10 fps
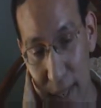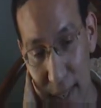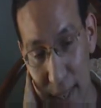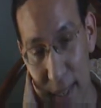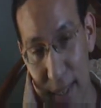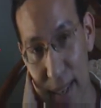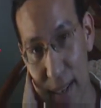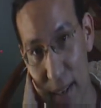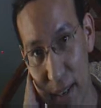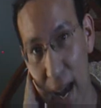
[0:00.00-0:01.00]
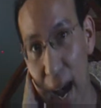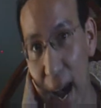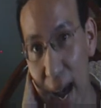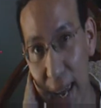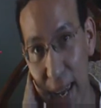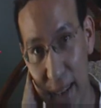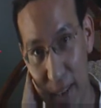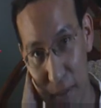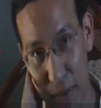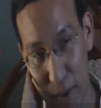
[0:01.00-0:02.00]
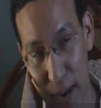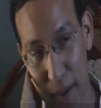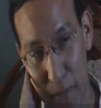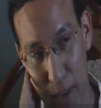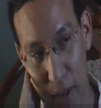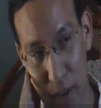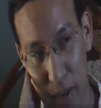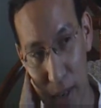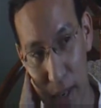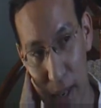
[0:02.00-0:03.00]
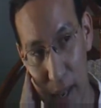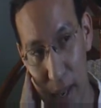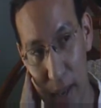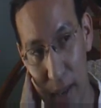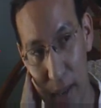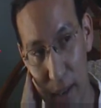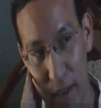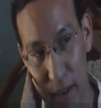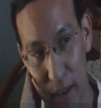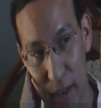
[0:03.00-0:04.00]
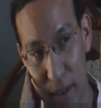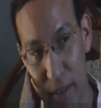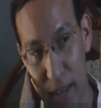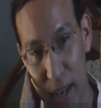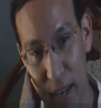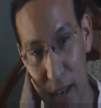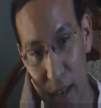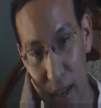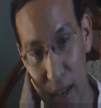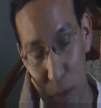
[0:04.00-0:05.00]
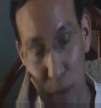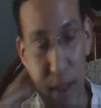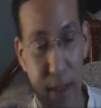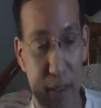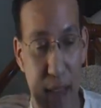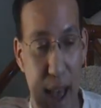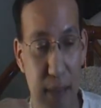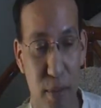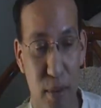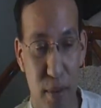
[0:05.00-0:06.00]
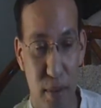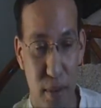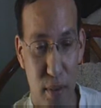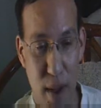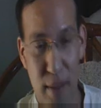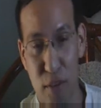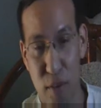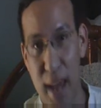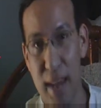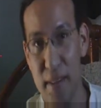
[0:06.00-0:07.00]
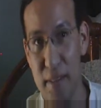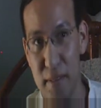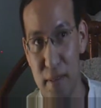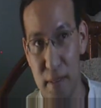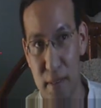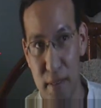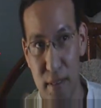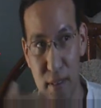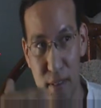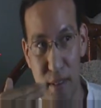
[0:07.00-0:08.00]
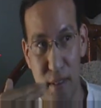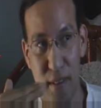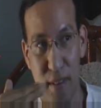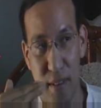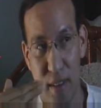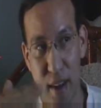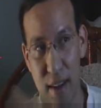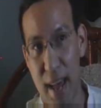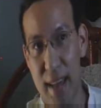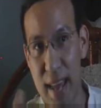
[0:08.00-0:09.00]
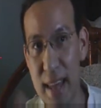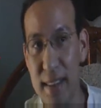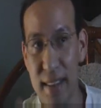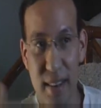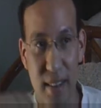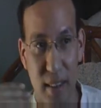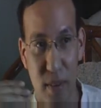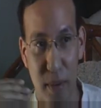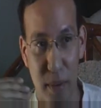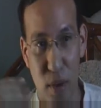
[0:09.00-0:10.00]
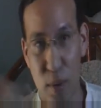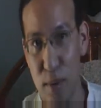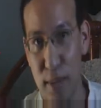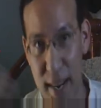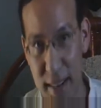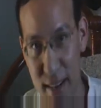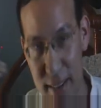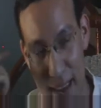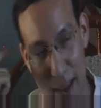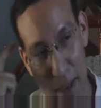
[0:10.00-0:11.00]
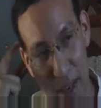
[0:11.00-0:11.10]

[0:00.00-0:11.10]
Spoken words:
did Kai for Dragon Ball, they, as well as after the Rock the Dragon saga had ended with Goku landing on Namek,